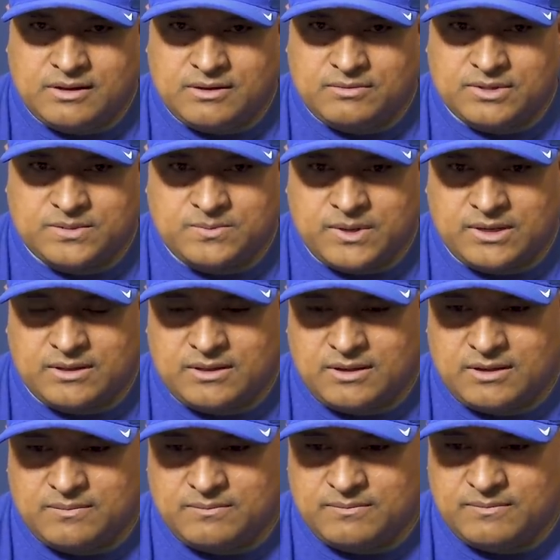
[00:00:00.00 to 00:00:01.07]
respect
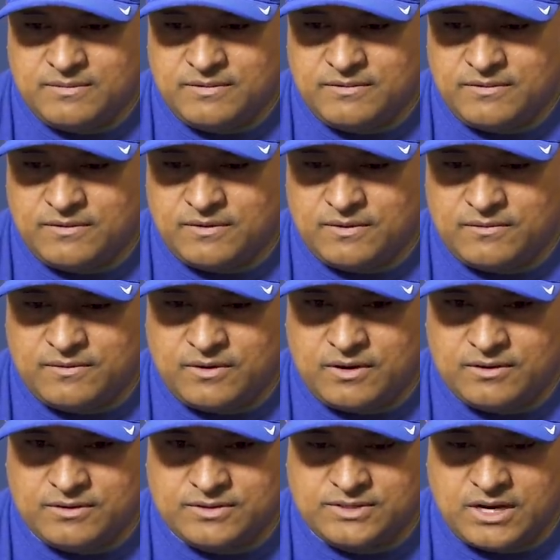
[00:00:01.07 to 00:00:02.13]
them for
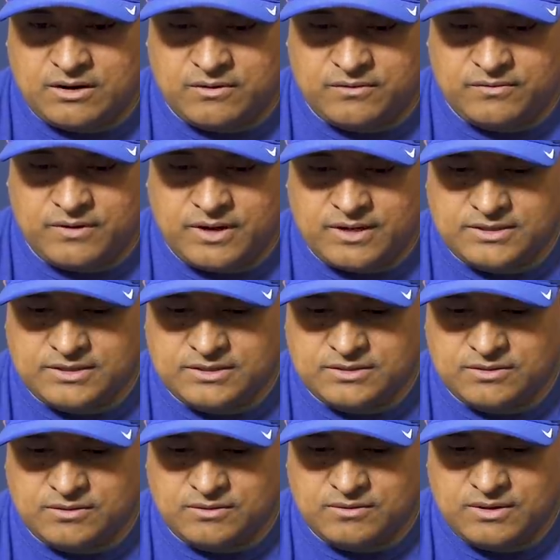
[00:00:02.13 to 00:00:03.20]
all their sacrifice. And
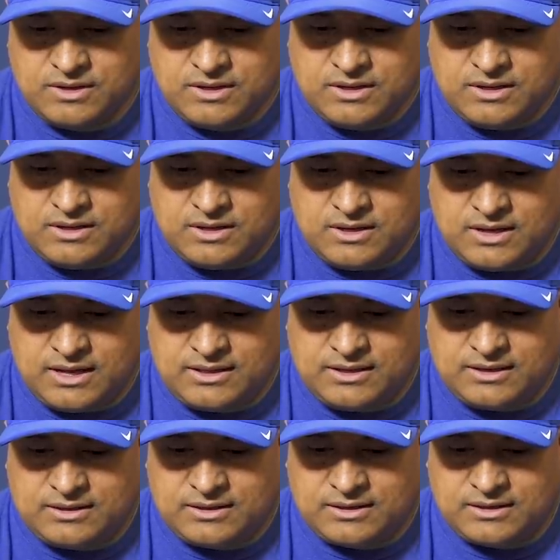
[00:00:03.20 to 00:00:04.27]
so I
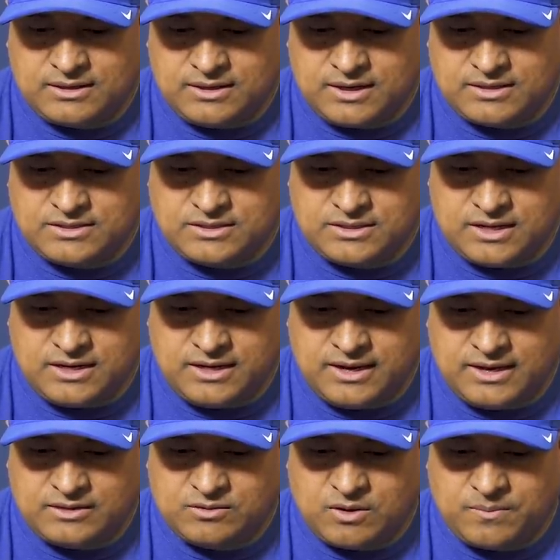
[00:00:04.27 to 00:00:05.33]
think the connection that he
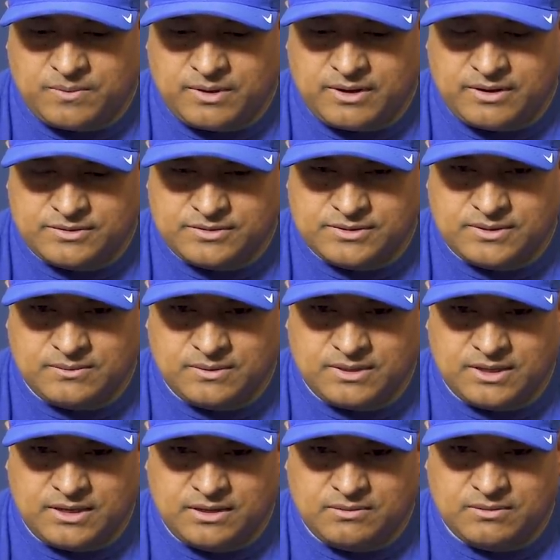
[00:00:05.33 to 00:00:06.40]
had to our players was something
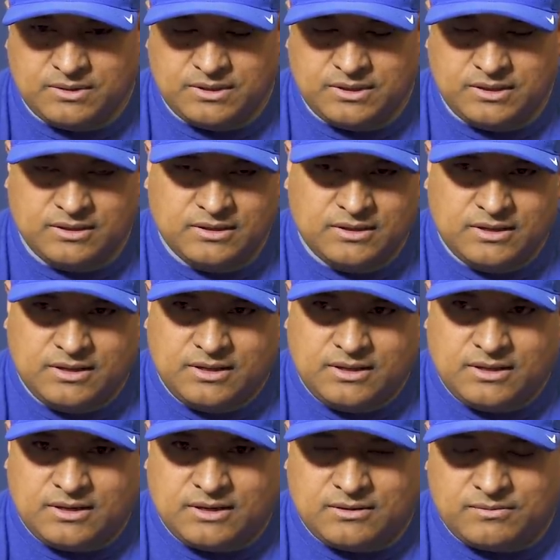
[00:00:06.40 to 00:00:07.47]
that he really
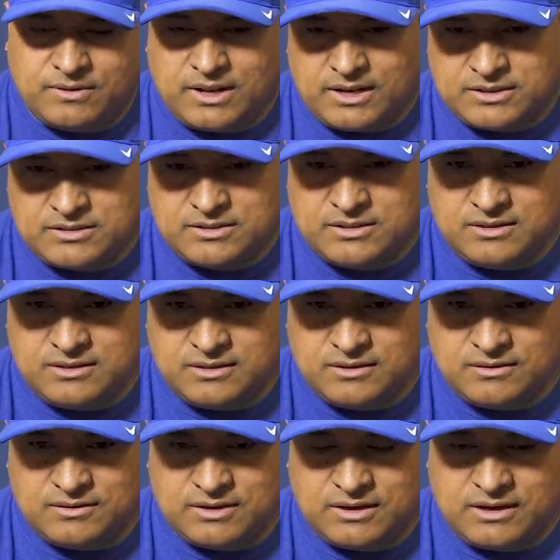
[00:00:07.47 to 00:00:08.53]
relished. You
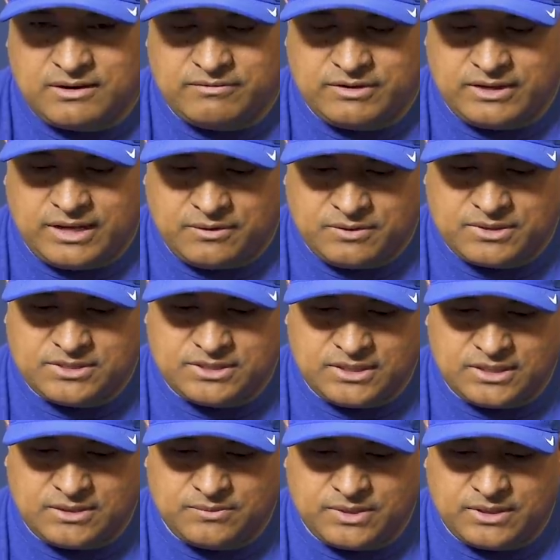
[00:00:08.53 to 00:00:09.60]
know, and every day we'd
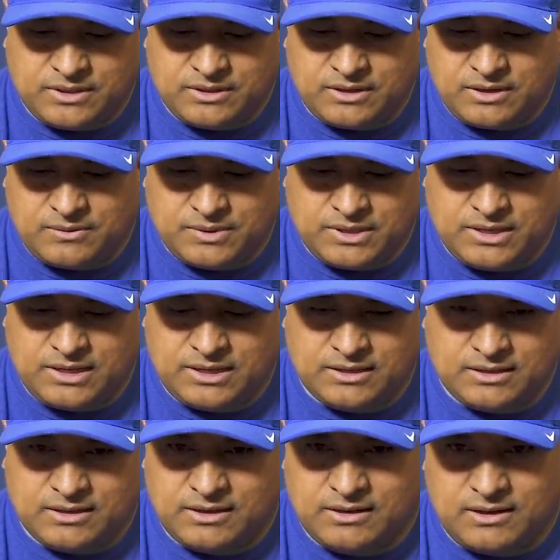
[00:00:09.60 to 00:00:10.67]
see him. And, I mean, he had
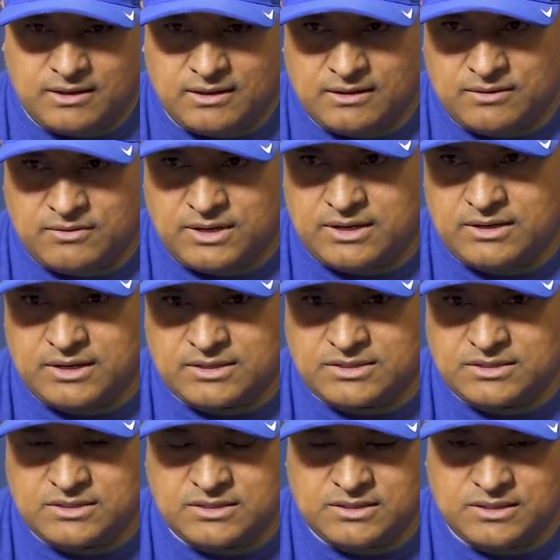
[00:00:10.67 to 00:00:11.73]
a great
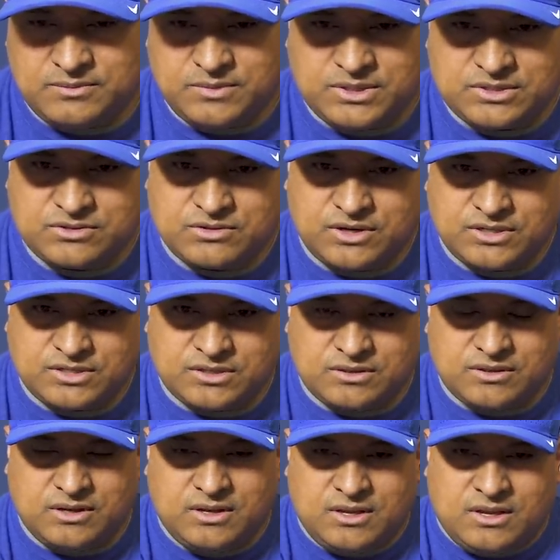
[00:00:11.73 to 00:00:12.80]
connection to the
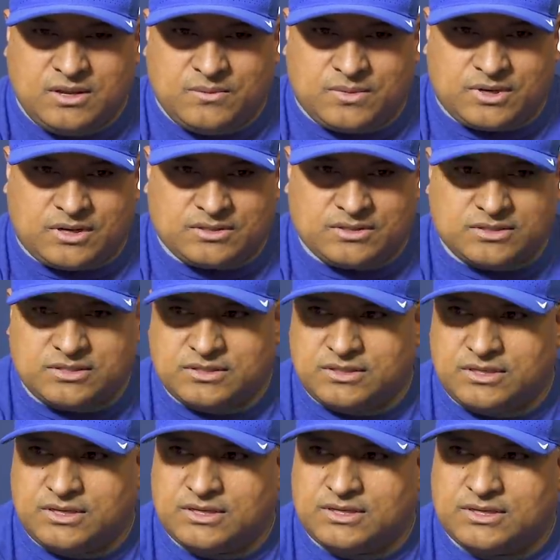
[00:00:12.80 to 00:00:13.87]
administration, but also to
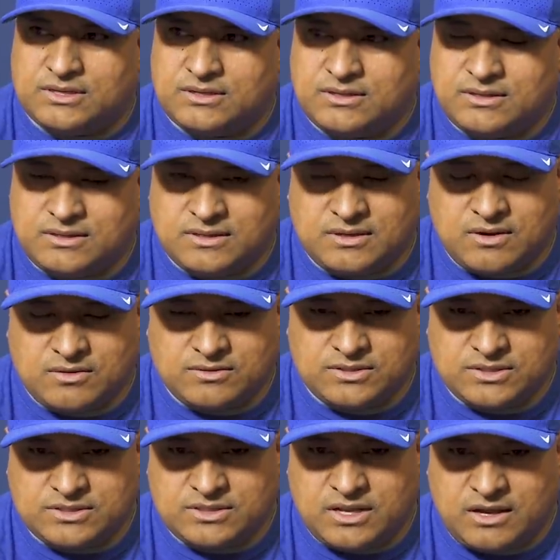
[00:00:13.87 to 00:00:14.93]
the
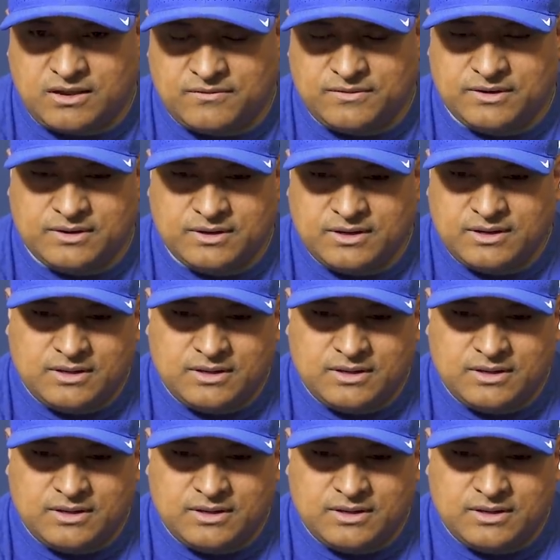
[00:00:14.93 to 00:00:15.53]
coaching staff. And,